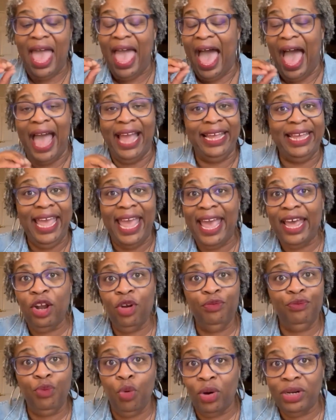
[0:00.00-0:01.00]
I can't
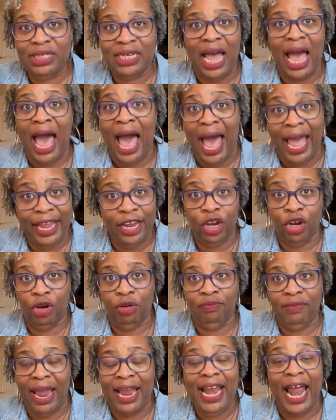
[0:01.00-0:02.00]
afford to hire,
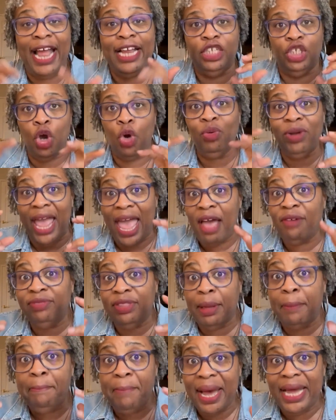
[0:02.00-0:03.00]
right? I don't have
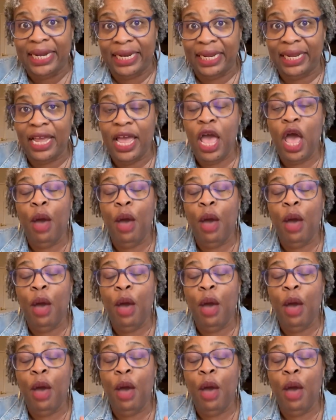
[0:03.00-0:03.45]
the money.